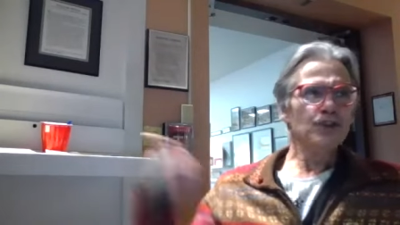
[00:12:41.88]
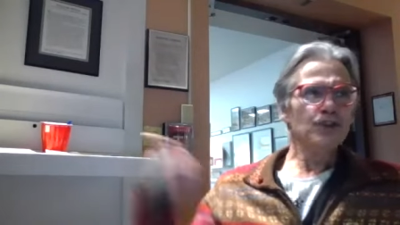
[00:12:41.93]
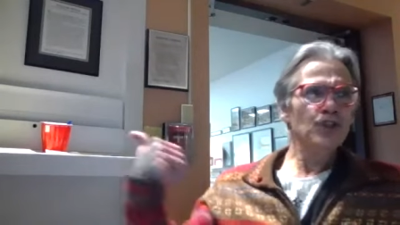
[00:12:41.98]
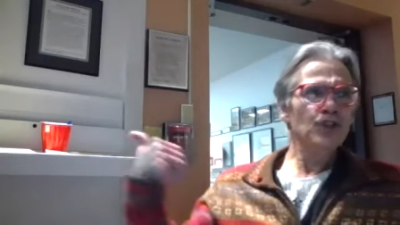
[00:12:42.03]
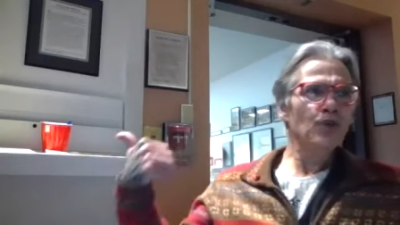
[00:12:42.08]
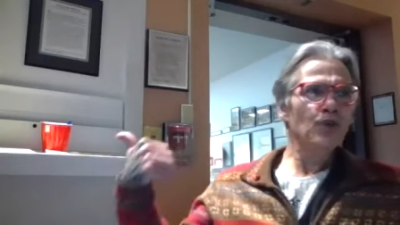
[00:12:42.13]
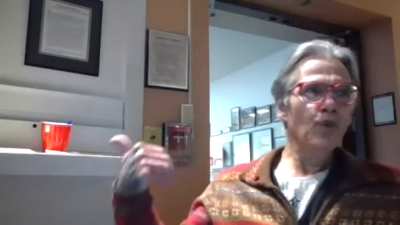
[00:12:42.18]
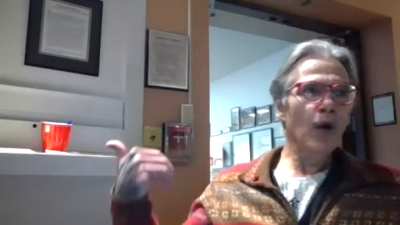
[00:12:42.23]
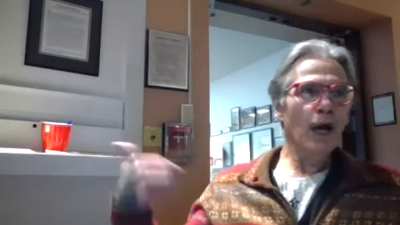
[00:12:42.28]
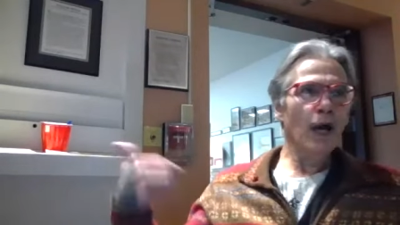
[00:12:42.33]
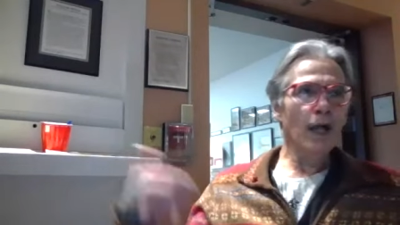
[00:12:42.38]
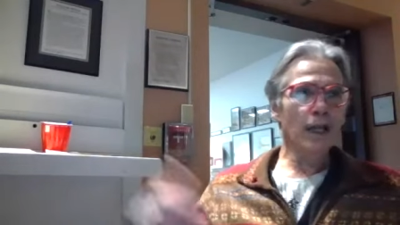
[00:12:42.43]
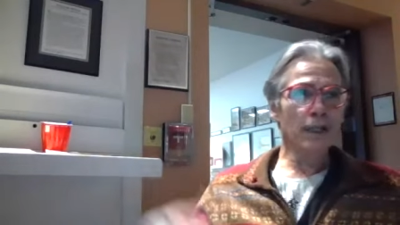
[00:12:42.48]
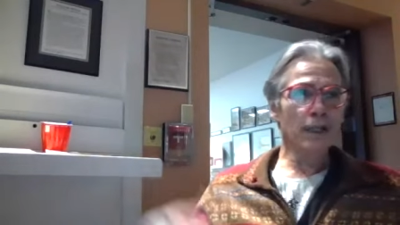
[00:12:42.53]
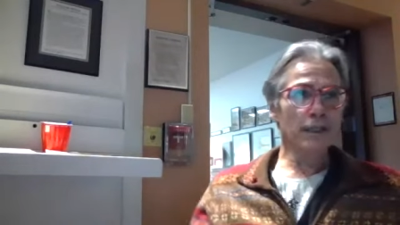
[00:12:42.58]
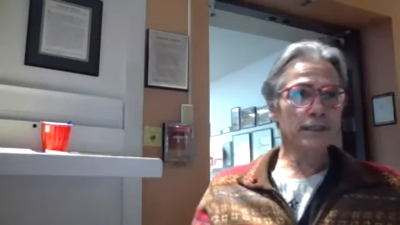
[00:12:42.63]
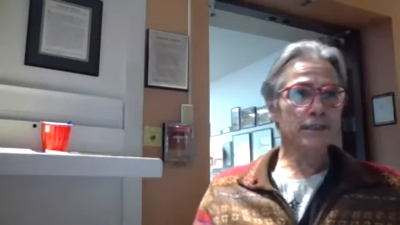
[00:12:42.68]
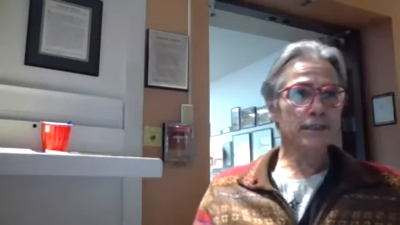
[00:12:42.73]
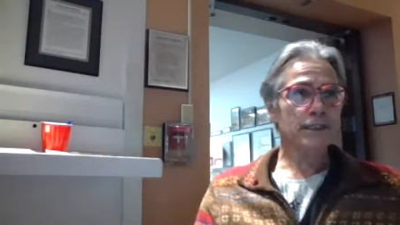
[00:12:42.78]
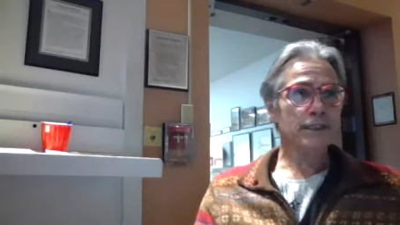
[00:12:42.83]
two
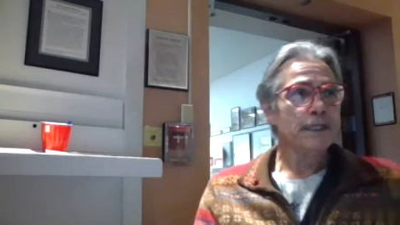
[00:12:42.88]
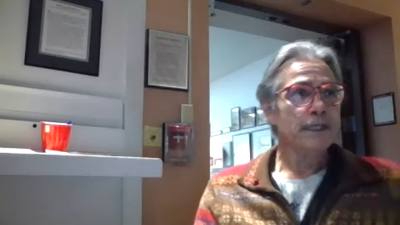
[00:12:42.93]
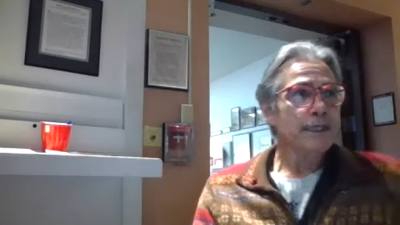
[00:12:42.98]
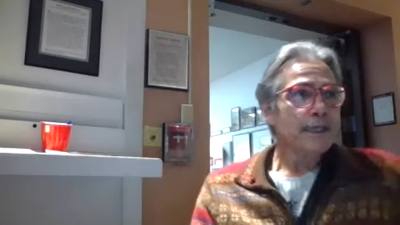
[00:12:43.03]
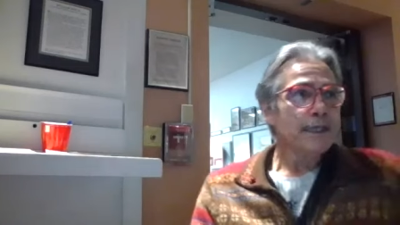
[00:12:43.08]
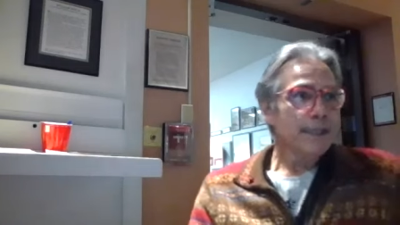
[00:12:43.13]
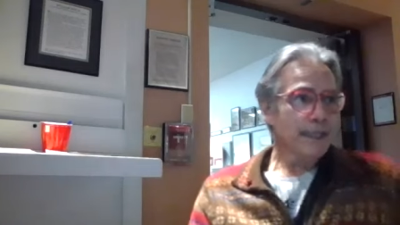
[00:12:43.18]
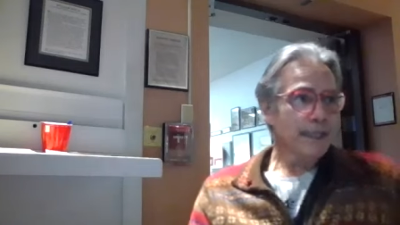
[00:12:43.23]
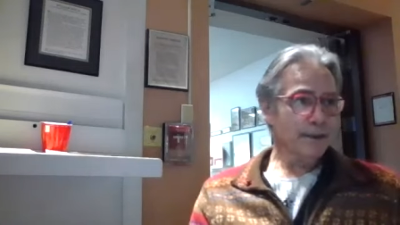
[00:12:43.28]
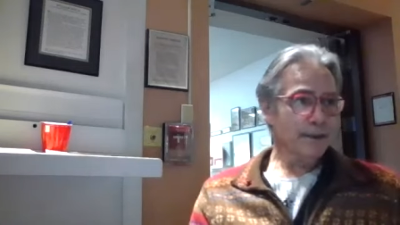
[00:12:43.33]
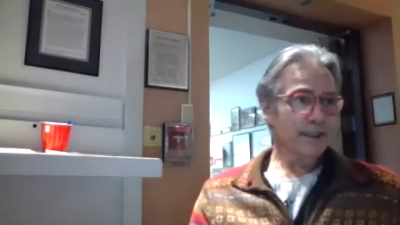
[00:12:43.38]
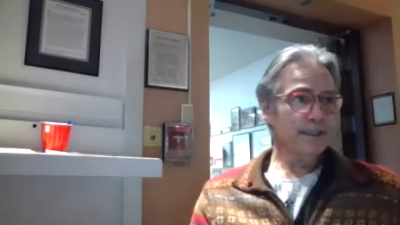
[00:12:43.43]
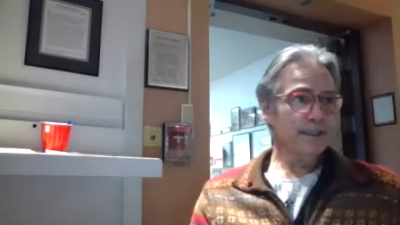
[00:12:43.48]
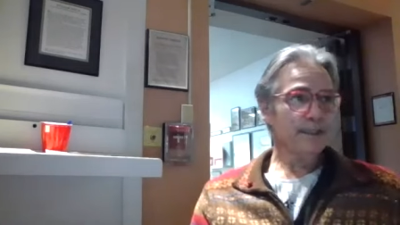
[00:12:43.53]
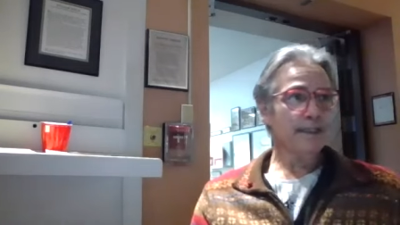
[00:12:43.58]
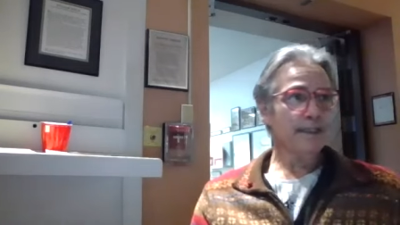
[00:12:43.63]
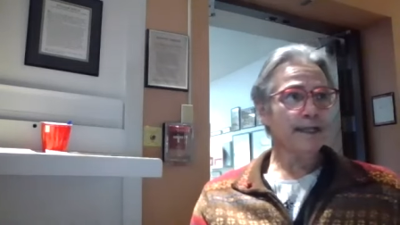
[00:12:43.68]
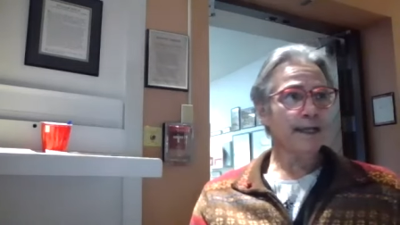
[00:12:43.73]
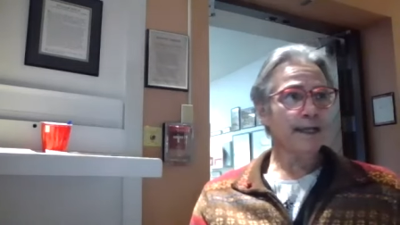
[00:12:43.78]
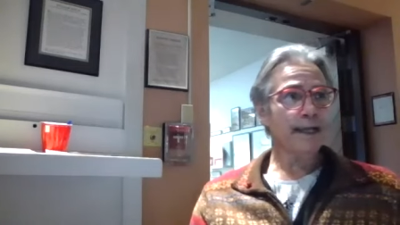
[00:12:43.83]
walls out in
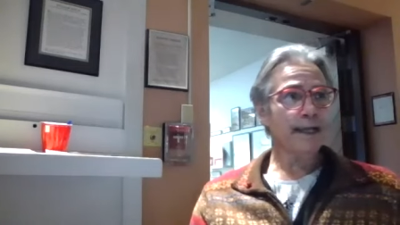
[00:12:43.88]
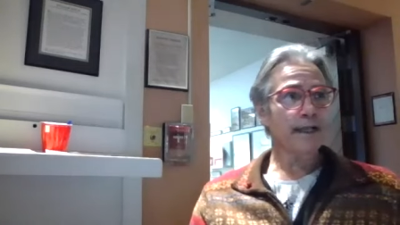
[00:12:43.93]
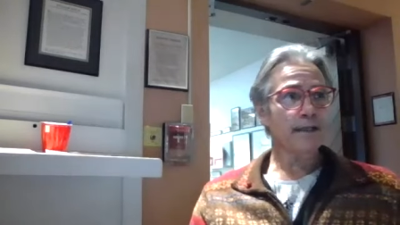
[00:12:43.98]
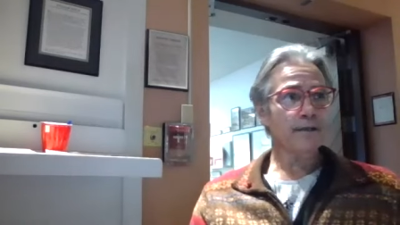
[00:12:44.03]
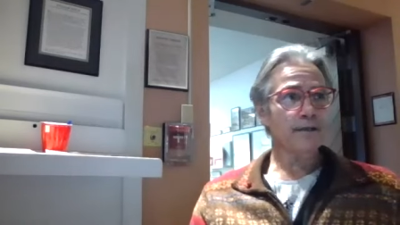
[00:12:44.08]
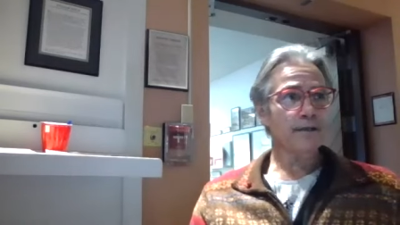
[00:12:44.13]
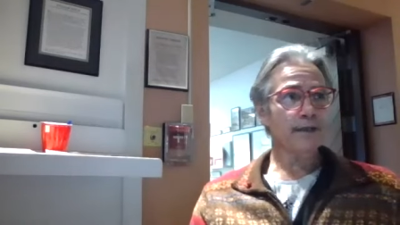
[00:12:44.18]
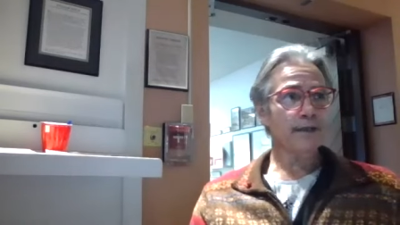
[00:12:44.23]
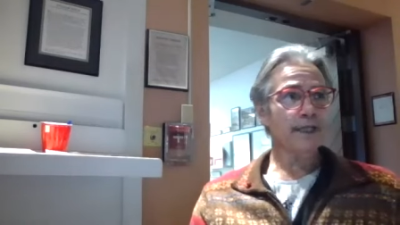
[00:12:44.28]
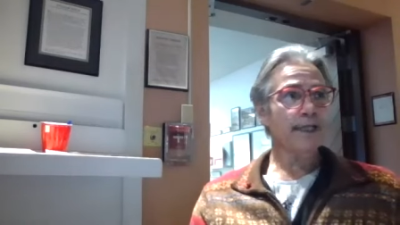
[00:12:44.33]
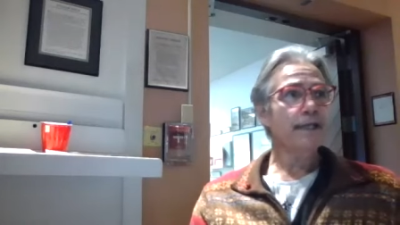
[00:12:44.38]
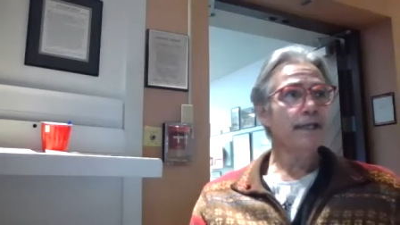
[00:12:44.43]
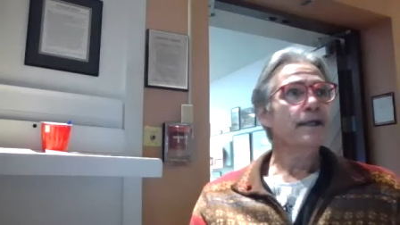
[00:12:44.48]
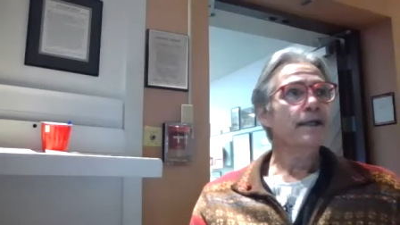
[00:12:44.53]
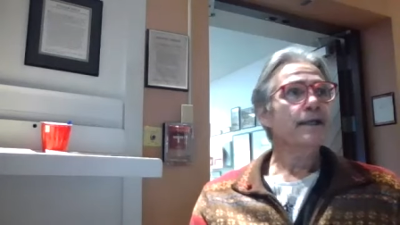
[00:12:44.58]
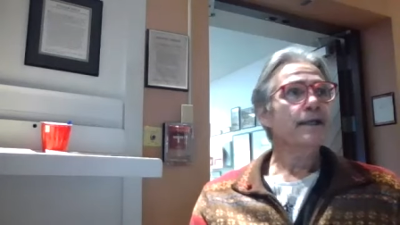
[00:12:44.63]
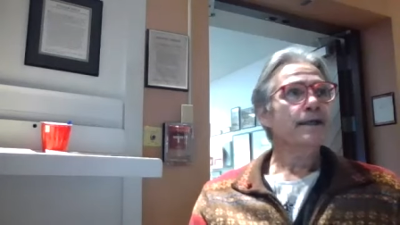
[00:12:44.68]
the gallery,